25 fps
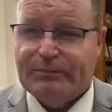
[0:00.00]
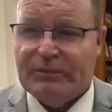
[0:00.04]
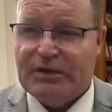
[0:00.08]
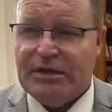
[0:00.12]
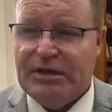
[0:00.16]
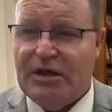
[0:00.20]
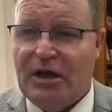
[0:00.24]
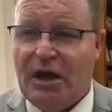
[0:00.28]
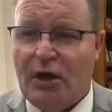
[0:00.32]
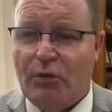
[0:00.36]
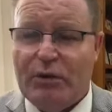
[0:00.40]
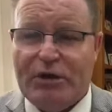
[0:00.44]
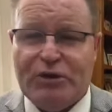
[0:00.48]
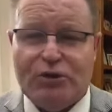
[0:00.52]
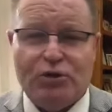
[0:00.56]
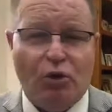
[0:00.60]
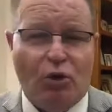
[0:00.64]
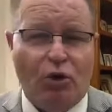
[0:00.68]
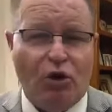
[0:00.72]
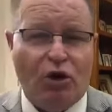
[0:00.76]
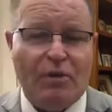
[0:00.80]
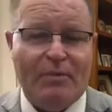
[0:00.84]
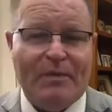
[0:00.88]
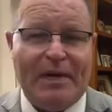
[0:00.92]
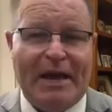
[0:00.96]
You know, we
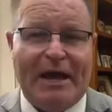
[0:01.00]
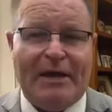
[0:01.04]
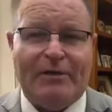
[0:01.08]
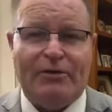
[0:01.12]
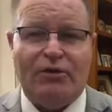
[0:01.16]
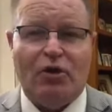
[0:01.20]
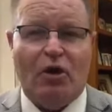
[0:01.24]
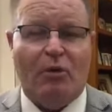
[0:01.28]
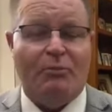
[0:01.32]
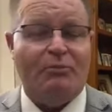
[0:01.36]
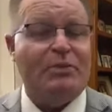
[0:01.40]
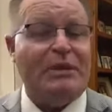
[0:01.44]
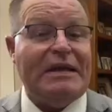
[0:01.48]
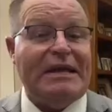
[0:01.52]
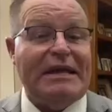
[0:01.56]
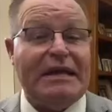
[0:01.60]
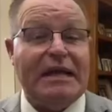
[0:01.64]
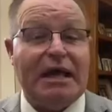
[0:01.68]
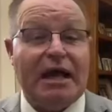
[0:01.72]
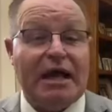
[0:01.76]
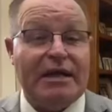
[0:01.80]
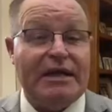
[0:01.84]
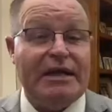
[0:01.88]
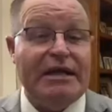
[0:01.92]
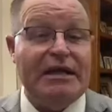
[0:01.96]
talk about not
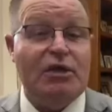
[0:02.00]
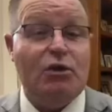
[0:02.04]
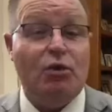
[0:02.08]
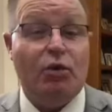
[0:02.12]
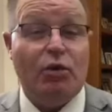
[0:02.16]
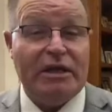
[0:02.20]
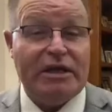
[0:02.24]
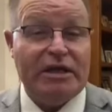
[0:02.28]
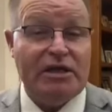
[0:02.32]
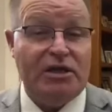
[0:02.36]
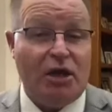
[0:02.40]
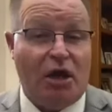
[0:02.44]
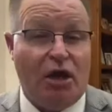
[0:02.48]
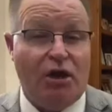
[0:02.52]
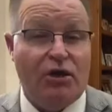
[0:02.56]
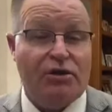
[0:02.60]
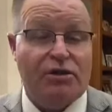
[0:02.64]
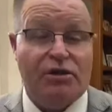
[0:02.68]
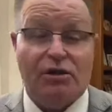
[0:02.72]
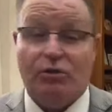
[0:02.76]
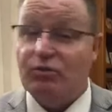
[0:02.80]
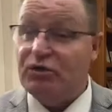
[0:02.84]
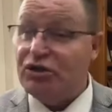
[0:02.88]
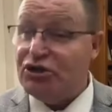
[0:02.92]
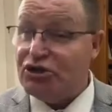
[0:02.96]
being unequally
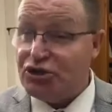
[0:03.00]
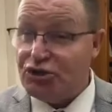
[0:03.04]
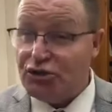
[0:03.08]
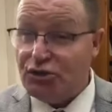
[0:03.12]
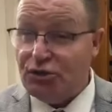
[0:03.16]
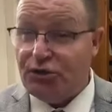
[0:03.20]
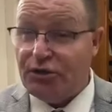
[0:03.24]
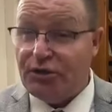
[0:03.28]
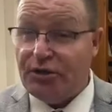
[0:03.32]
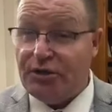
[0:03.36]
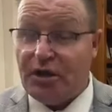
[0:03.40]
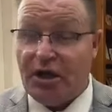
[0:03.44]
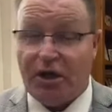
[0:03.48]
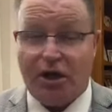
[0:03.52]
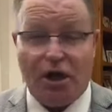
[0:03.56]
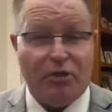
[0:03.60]
yoked, and we shouldn't.